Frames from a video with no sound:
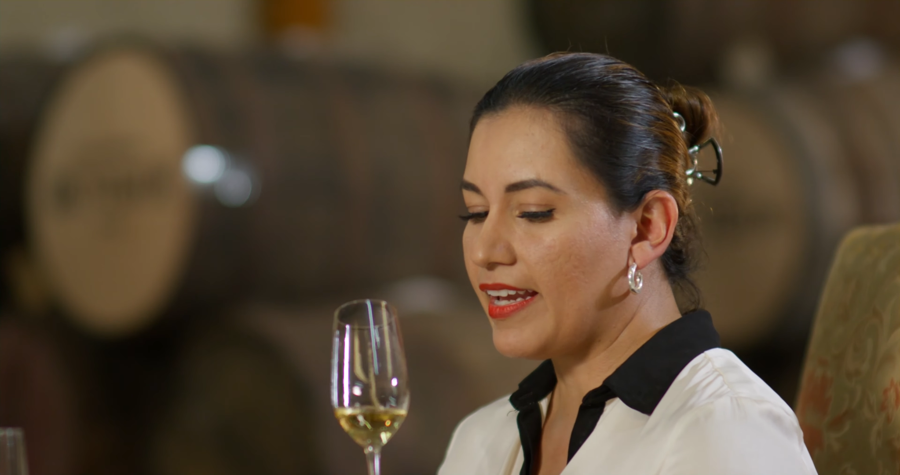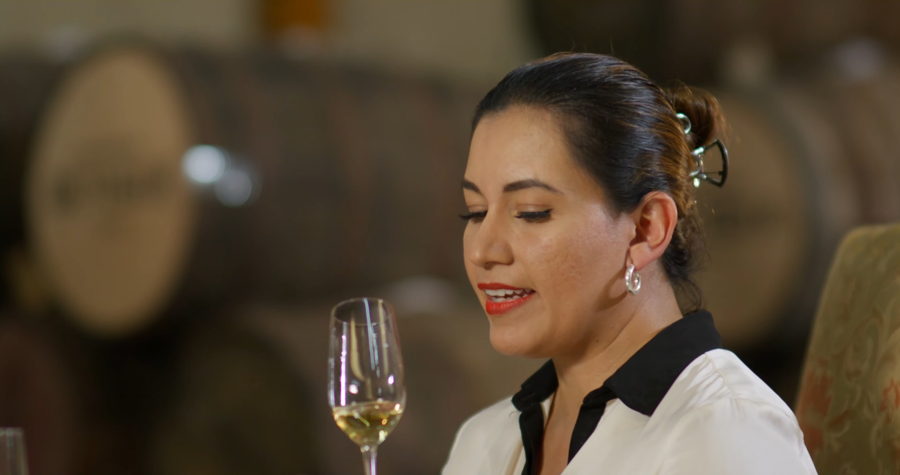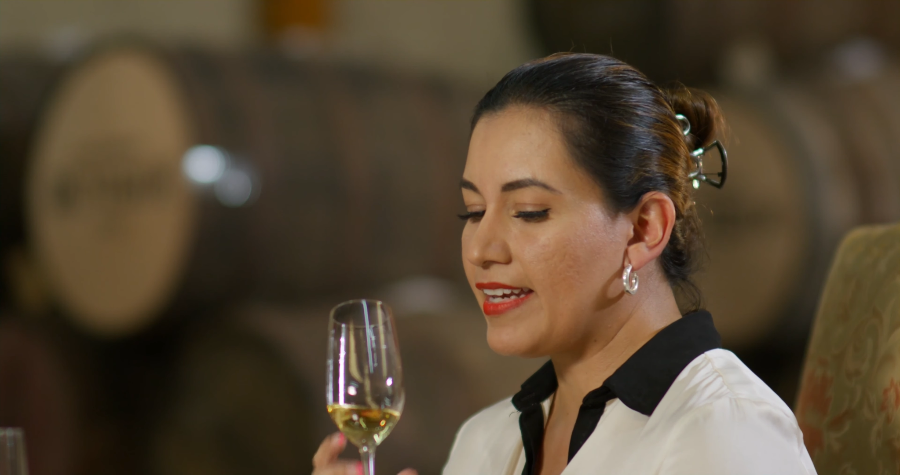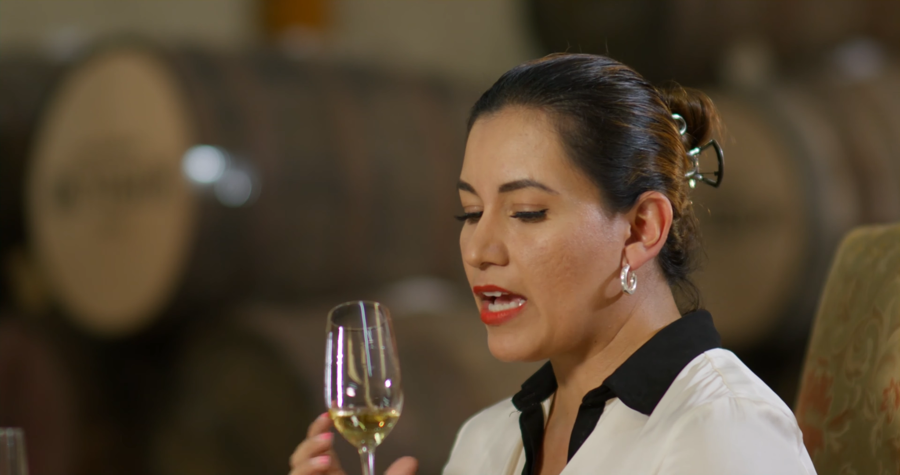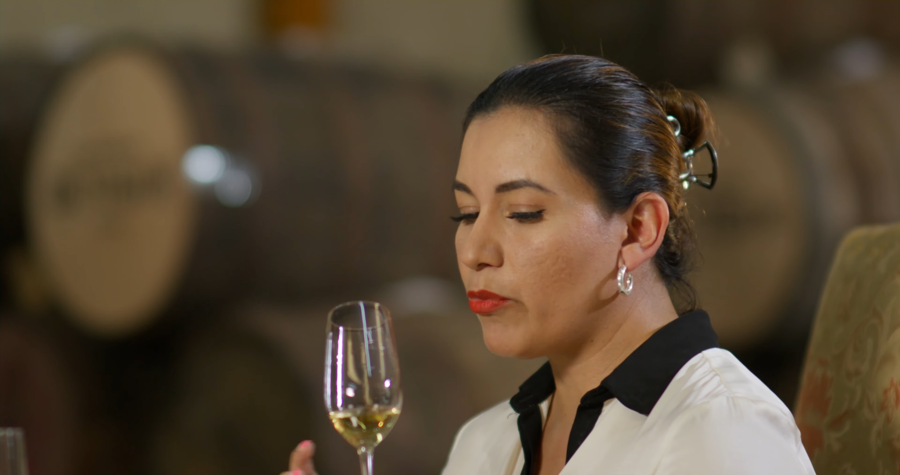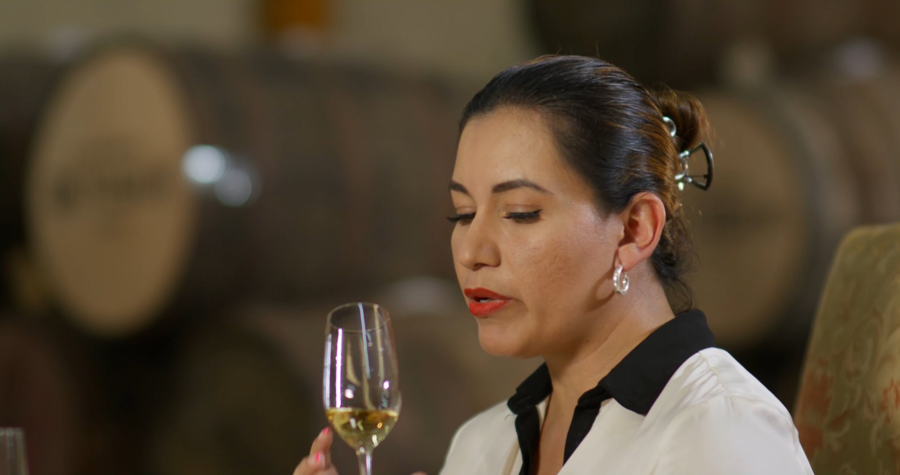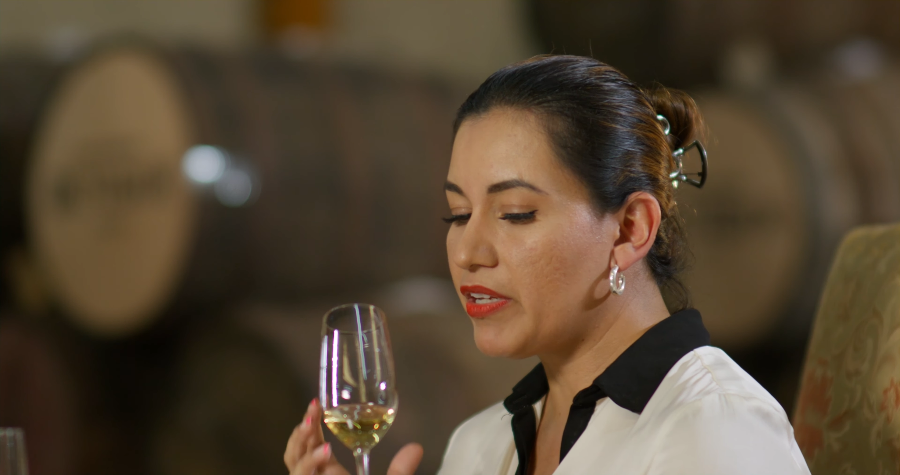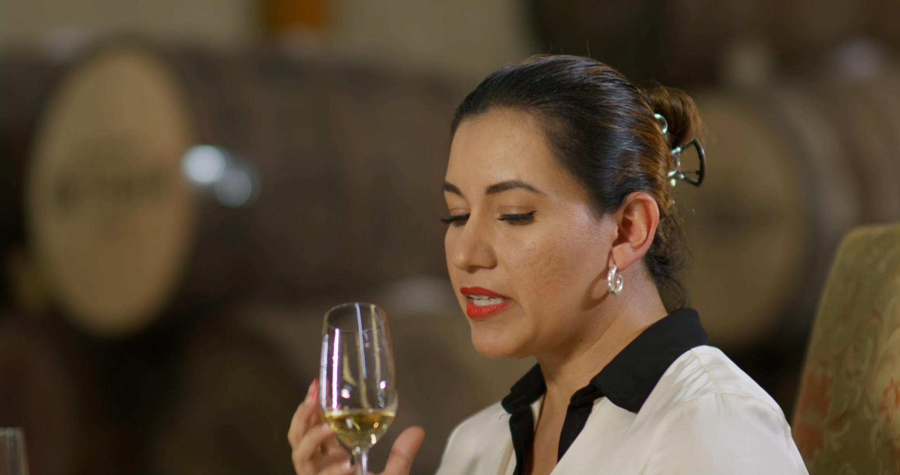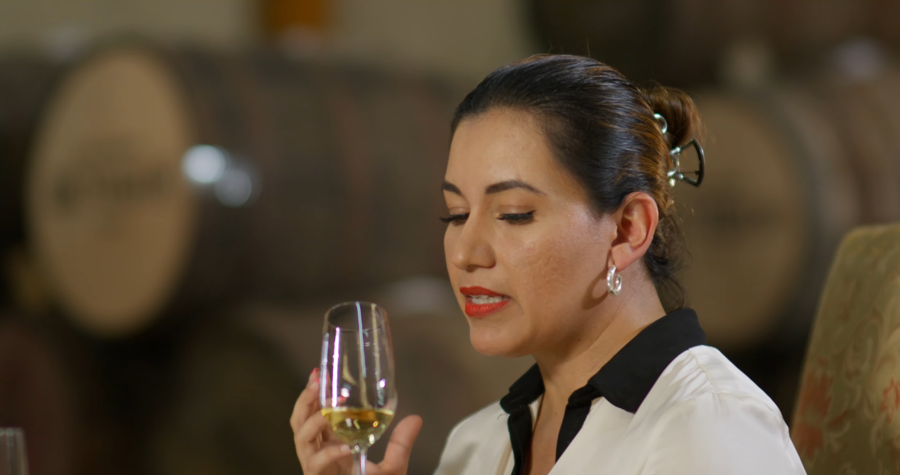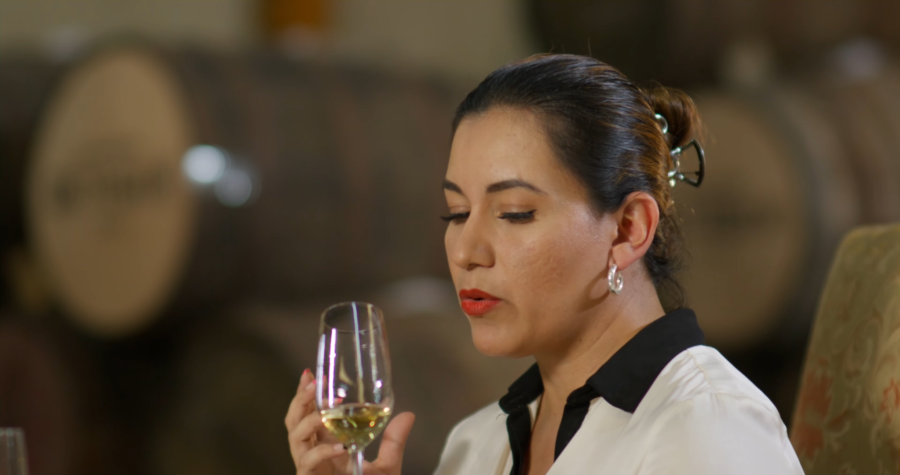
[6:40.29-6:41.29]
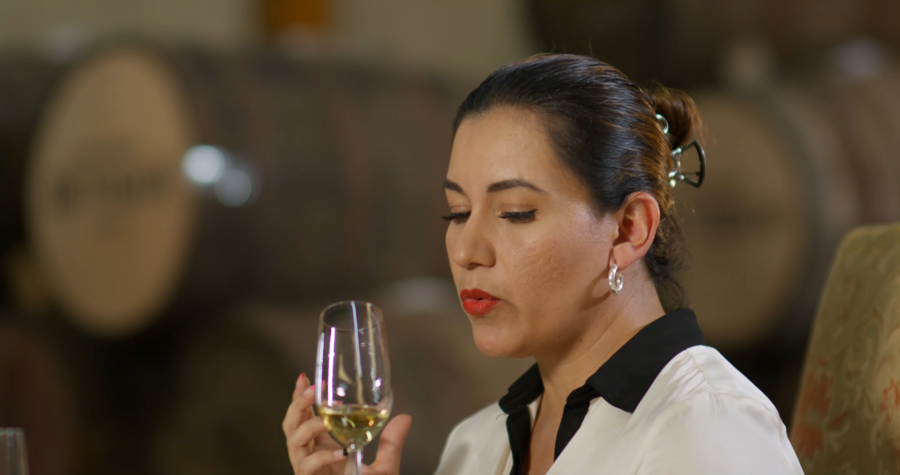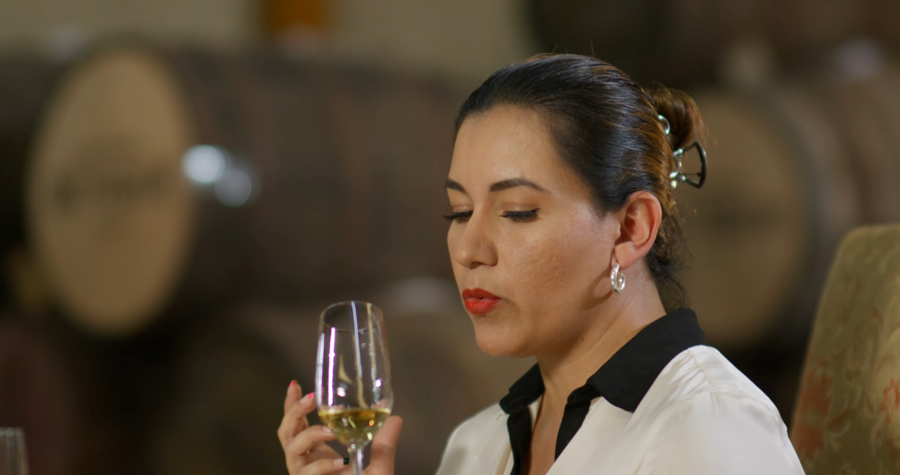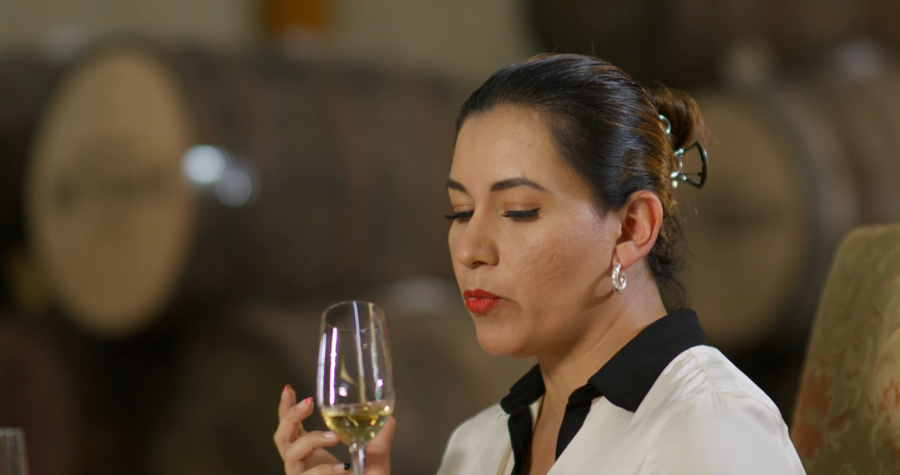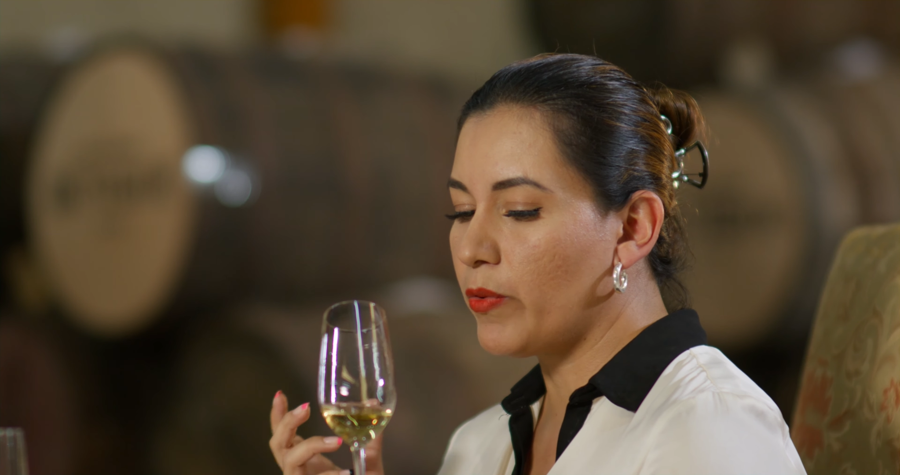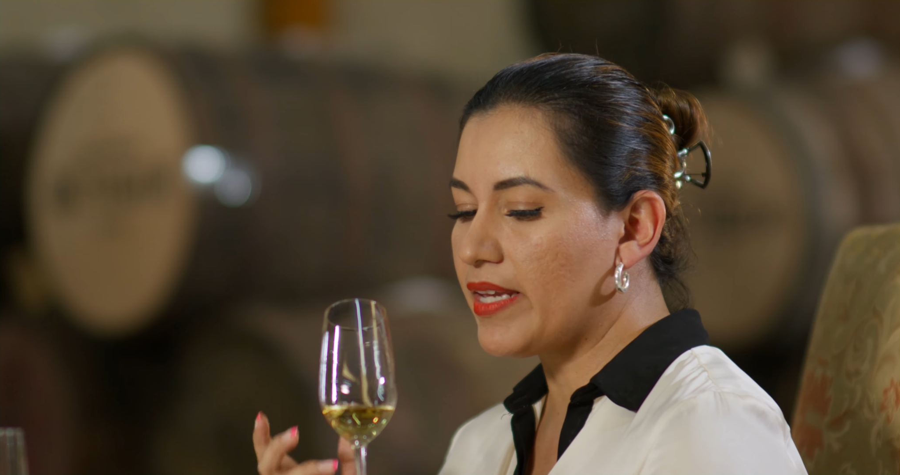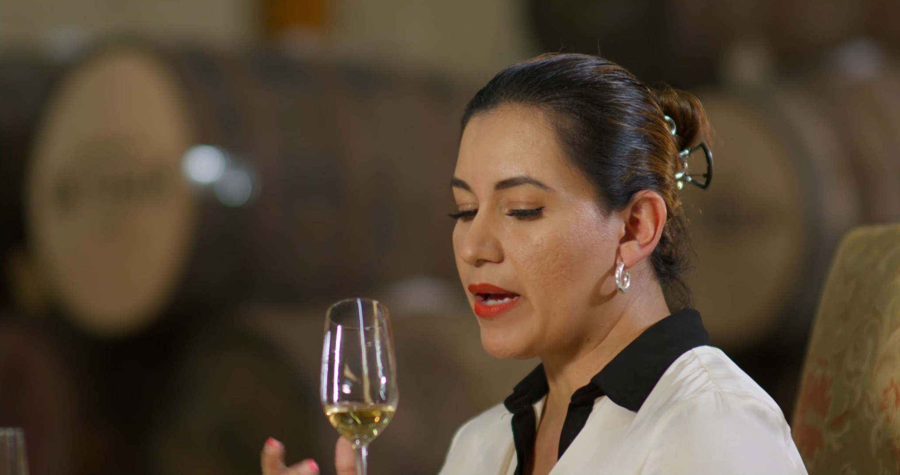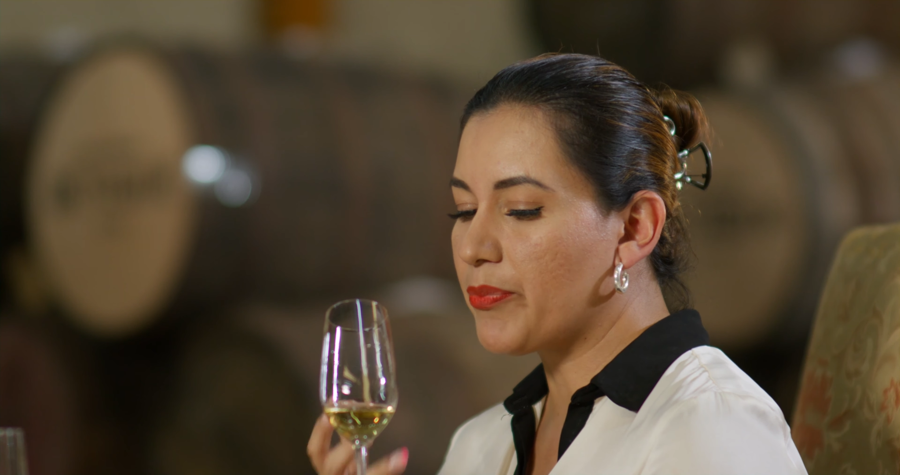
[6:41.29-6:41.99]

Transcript: and now we